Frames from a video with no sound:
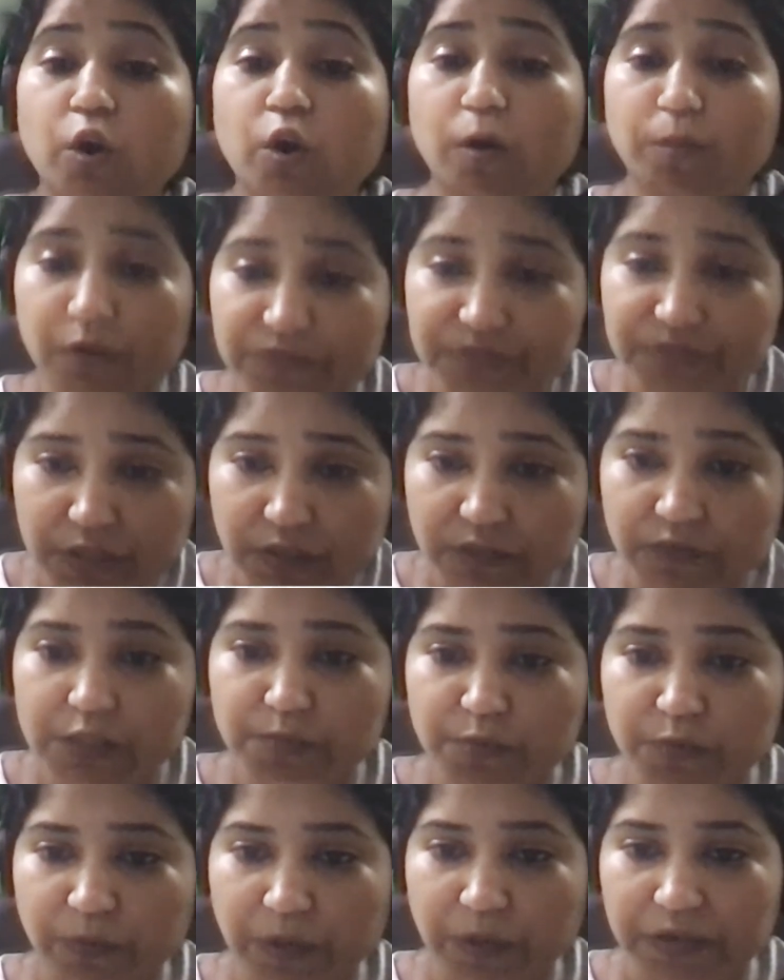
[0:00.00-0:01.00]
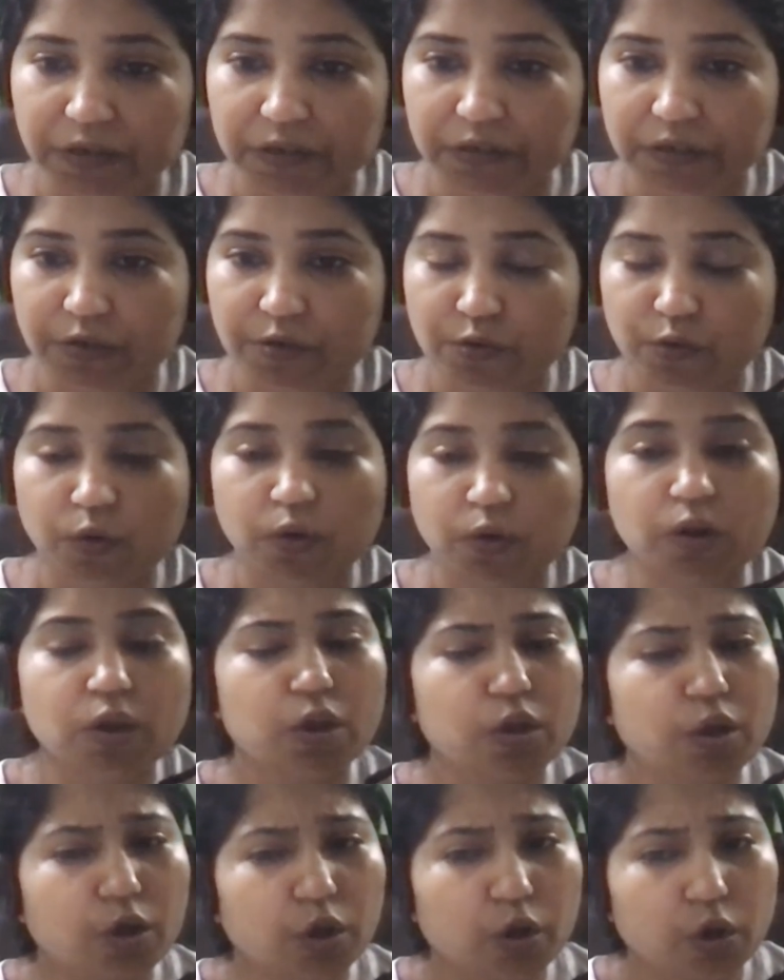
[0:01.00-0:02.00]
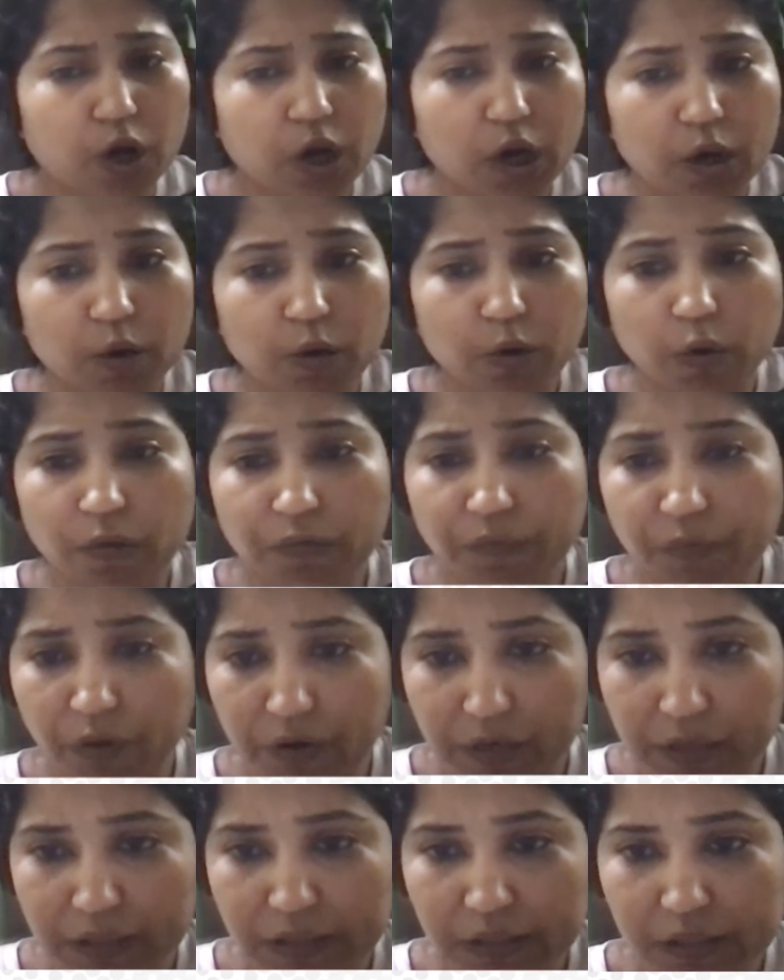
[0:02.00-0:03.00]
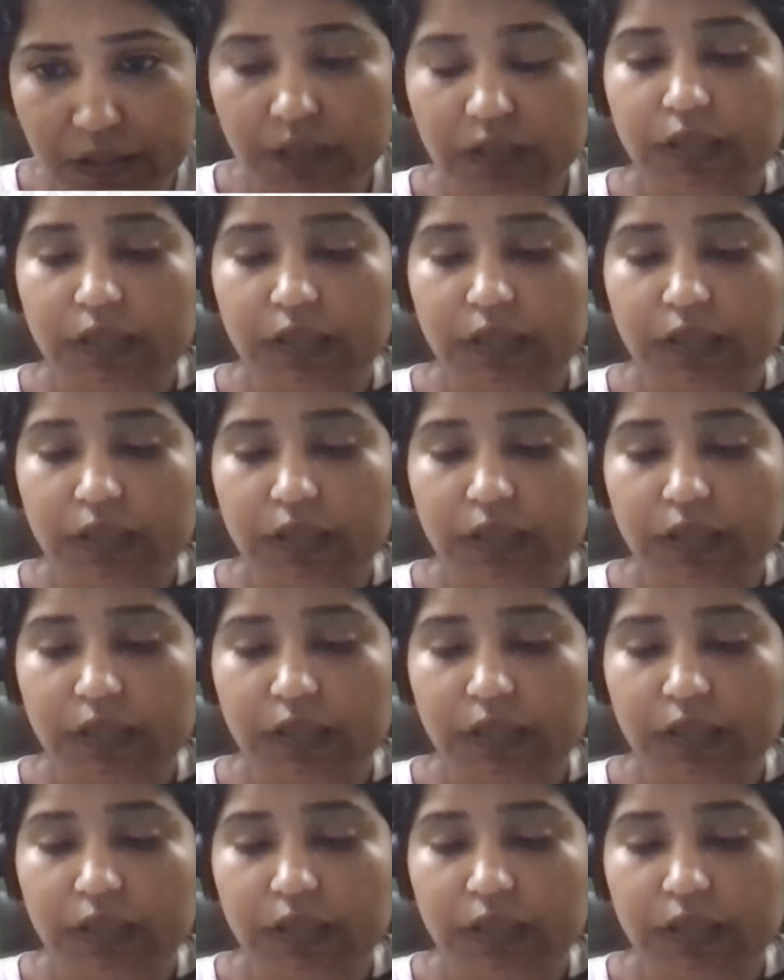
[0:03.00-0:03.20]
top of service provider control, go for it.